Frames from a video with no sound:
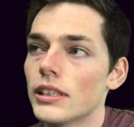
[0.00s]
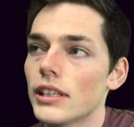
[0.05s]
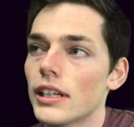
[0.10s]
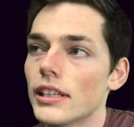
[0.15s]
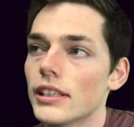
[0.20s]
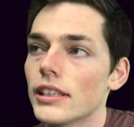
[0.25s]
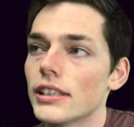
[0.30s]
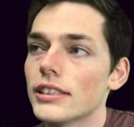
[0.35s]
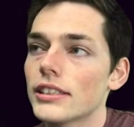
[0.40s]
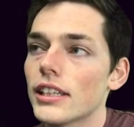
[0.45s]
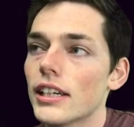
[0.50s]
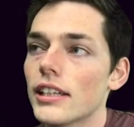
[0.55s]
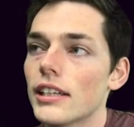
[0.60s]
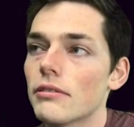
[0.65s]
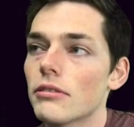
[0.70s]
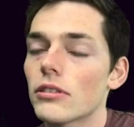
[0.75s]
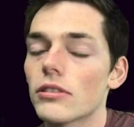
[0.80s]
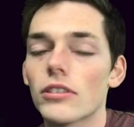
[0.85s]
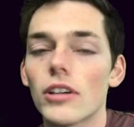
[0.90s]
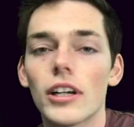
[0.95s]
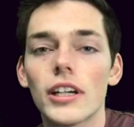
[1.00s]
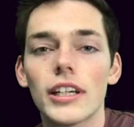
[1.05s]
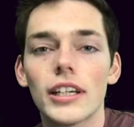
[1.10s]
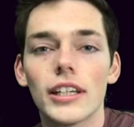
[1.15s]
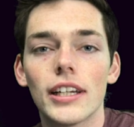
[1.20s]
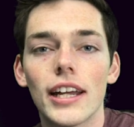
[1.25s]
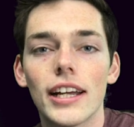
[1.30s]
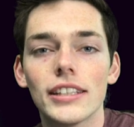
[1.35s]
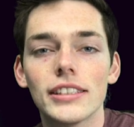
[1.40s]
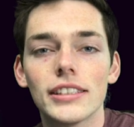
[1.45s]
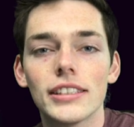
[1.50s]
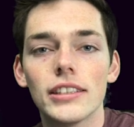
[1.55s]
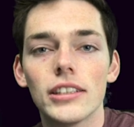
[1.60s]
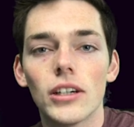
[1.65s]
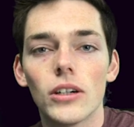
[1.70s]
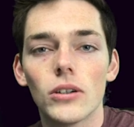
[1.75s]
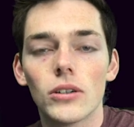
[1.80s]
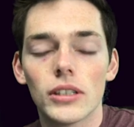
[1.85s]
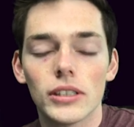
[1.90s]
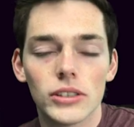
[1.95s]
and let's say that we're running an
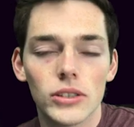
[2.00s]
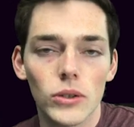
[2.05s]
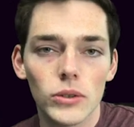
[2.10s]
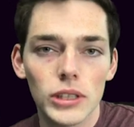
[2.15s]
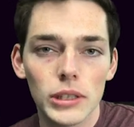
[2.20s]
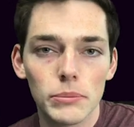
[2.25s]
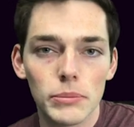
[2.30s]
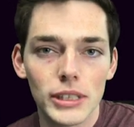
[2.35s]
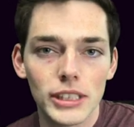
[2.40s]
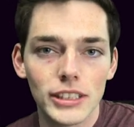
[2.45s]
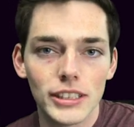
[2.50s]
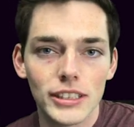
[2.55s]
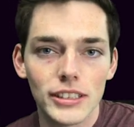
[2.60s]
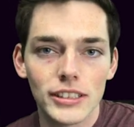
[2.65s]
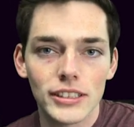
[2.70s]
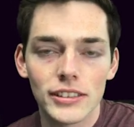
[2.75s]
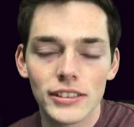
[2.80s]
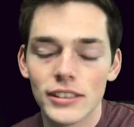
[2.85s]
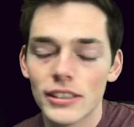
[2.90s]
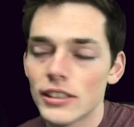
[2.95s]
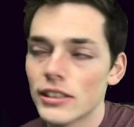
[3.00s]
SEO consulting business.